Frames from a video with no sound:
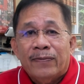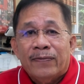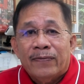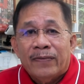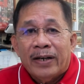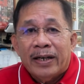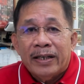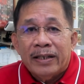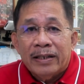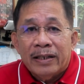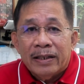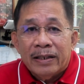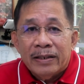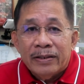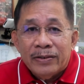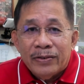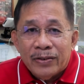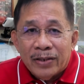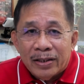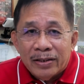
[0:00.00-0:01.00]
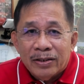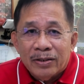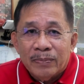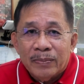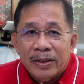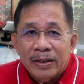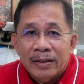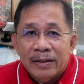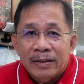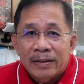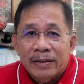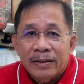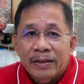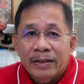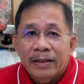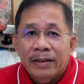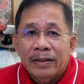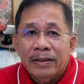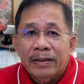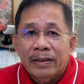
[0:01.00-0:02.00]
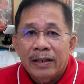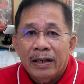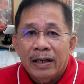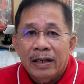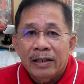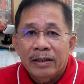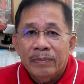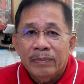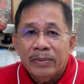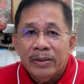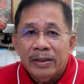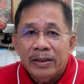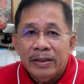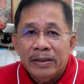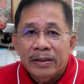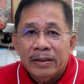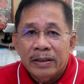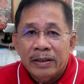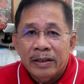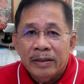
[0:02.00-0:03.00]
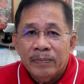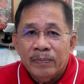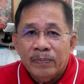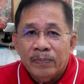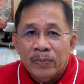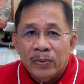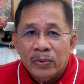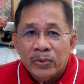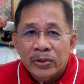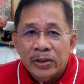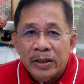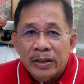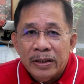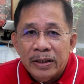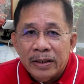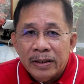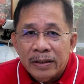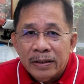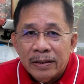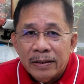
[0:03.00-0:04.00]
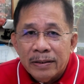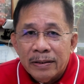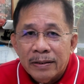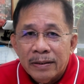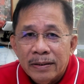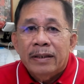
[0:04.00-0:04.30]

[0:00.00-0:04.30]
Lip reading: final judgment in the administrative proceedings